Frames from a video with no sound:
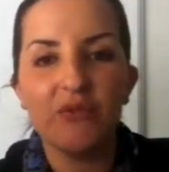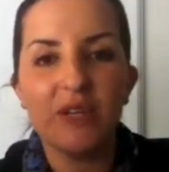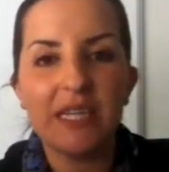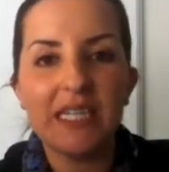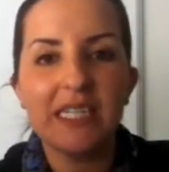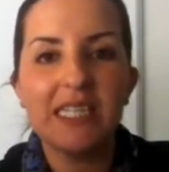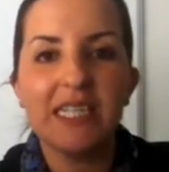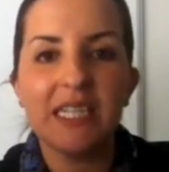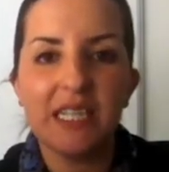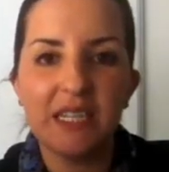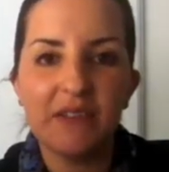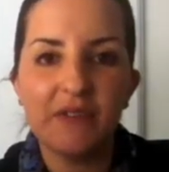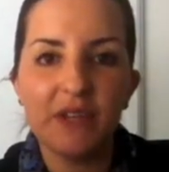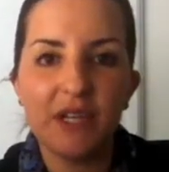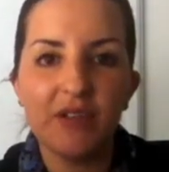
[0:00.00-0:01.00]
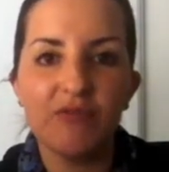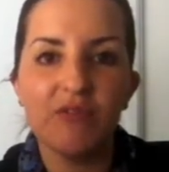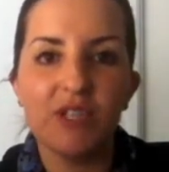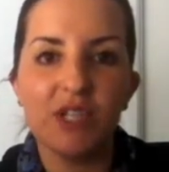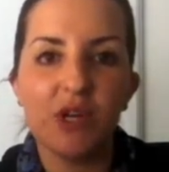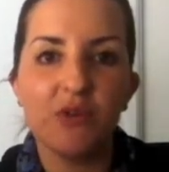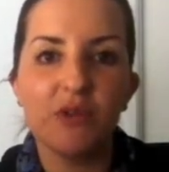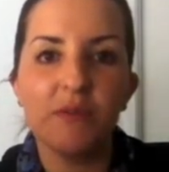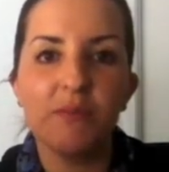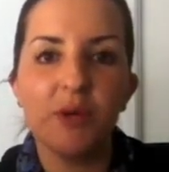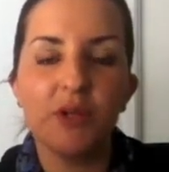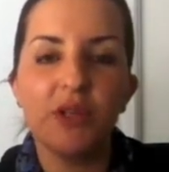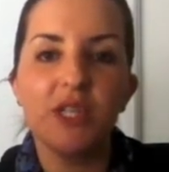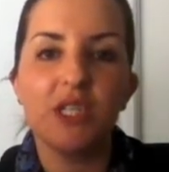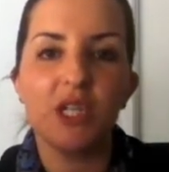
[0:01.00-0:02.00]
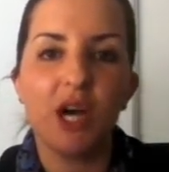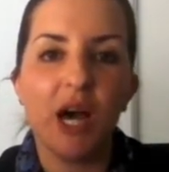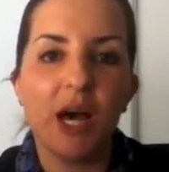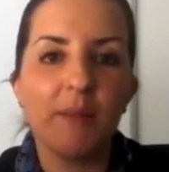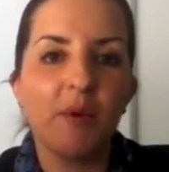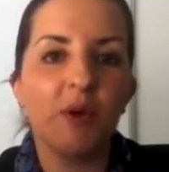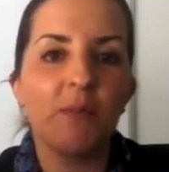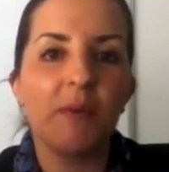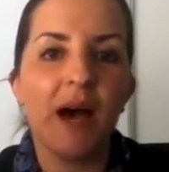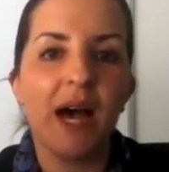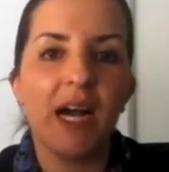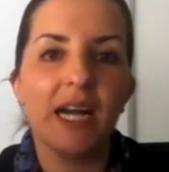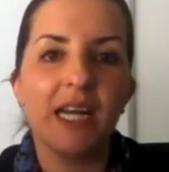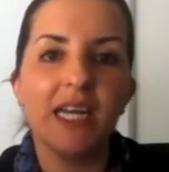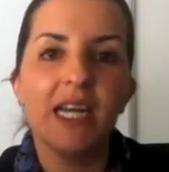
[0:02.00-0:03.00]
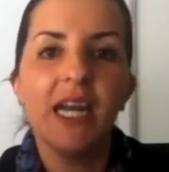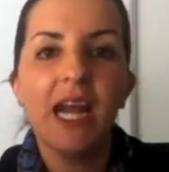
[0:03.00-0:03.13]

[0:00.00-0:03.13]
really significant result in both the time on market